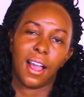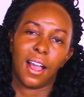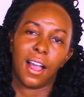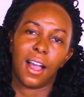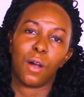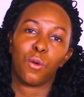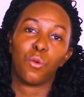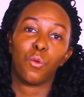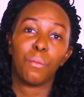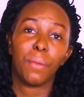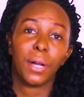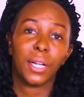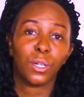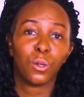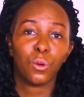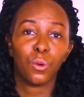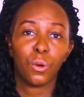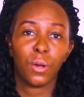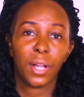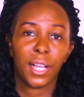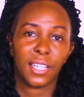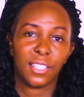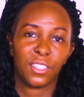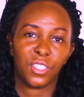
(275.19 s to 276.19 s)
A woman
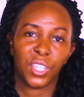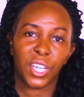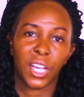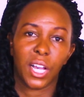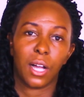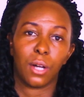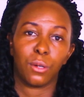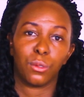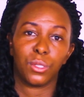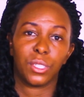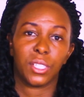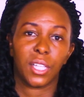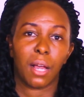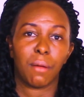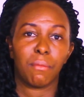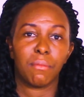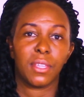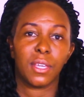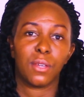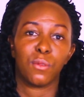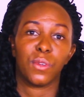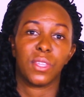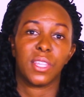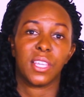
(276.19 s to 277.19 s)
go and share out
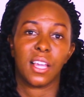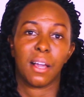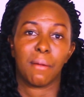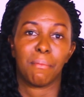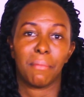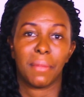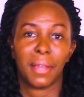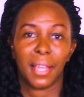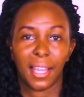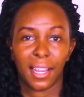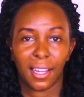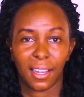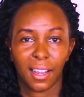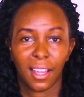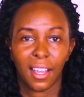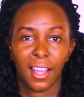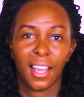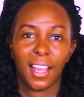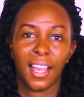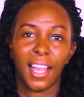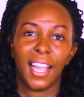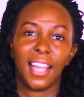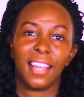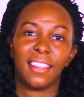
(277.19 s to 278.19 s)
something with their man,
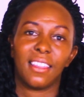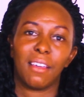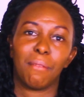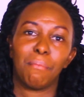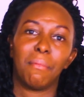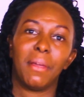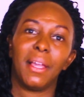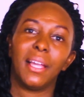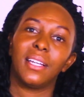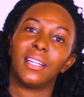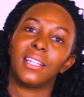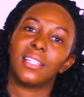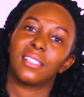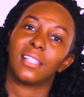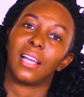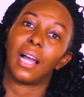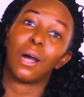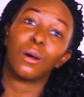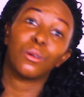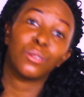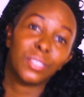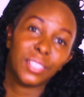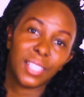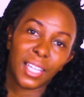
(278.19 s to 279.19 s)
and the man is
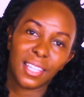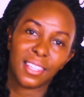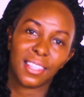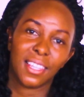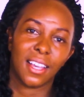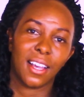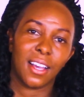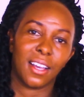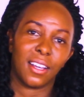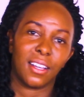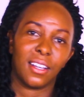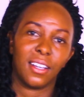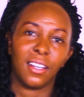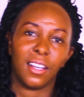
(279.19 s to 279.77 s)
outside there